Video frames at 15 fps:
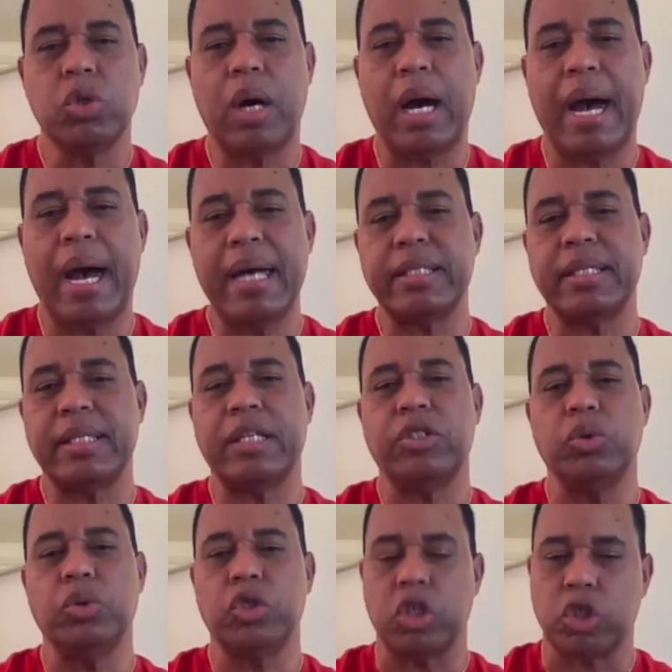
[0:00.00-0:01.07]
I ask that
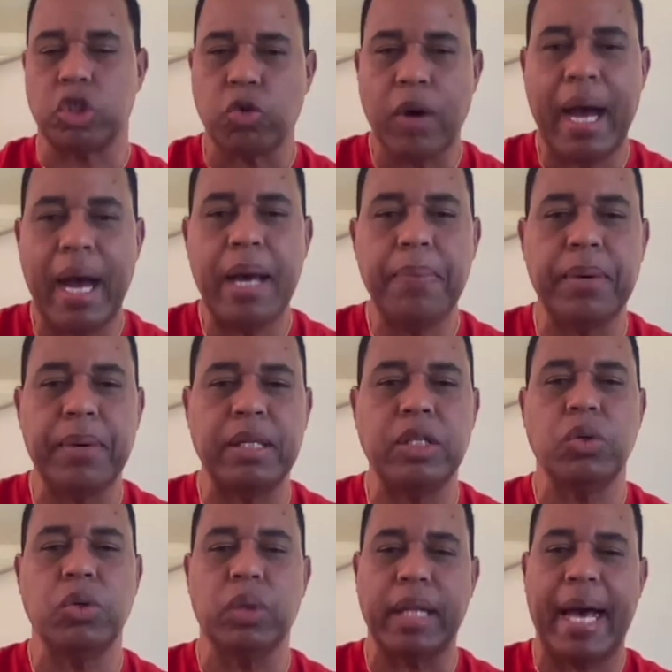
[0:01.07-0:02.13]
you subscribe and
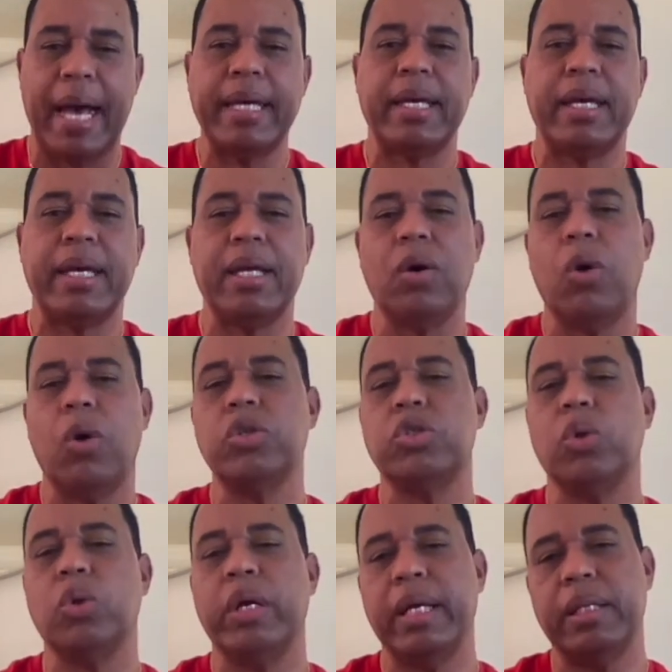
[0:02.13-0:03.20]
you like, and
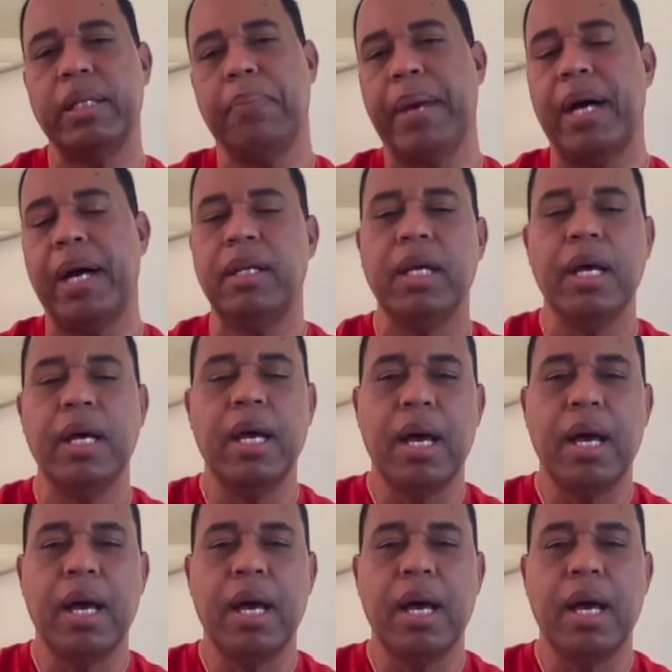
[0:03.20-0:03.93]
also hit the bell